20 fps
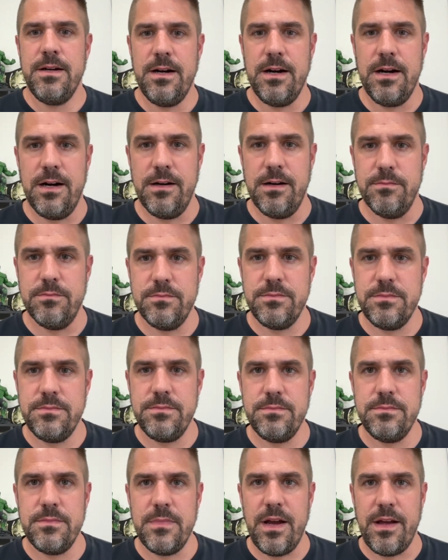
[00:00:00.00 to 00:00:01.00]

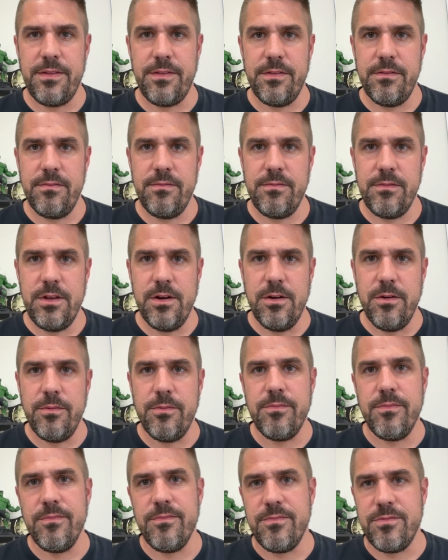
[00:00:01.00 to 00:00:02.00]
You
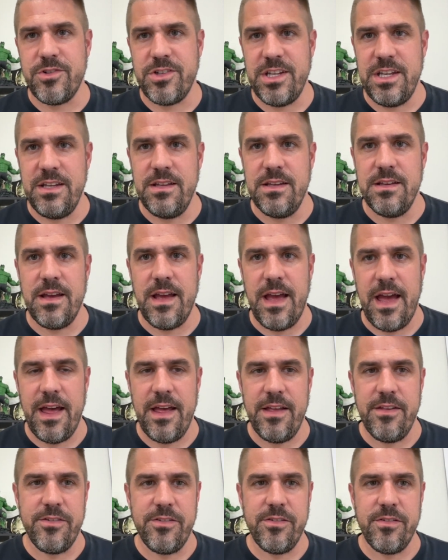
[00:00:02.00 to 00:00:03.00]
know, she
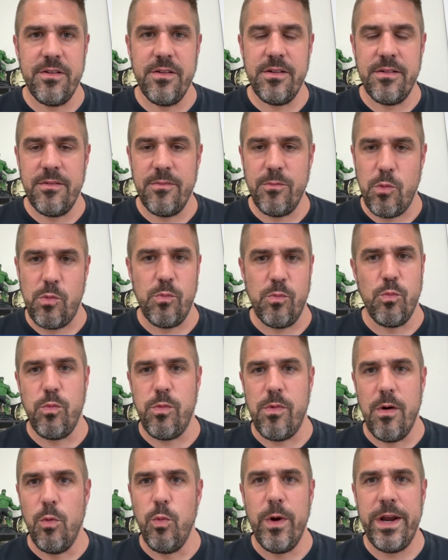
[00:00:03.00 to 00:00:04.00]
has
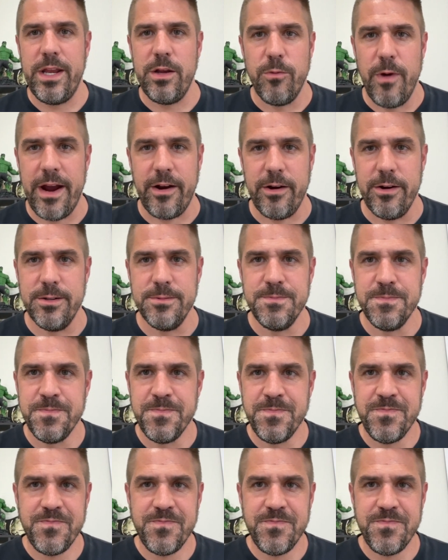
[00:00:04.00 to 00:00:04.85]
a winning record